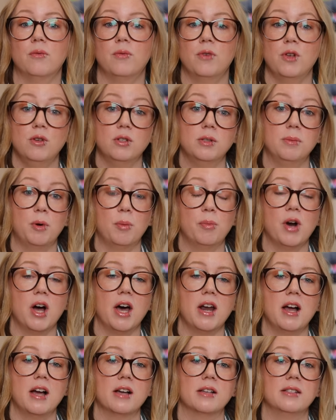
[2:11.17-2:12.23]
reusable
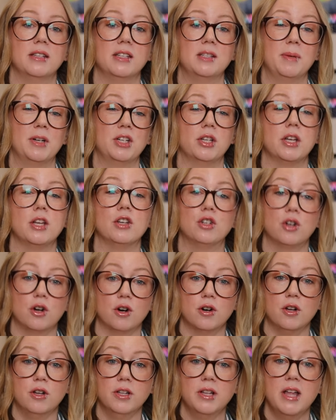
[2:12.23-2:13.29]
products, especially
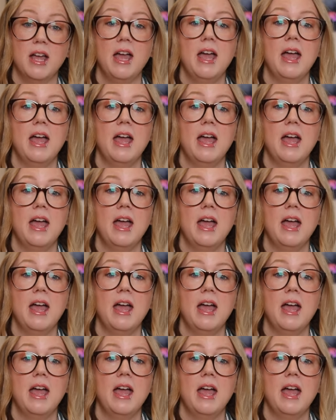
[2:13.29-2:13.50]
internal.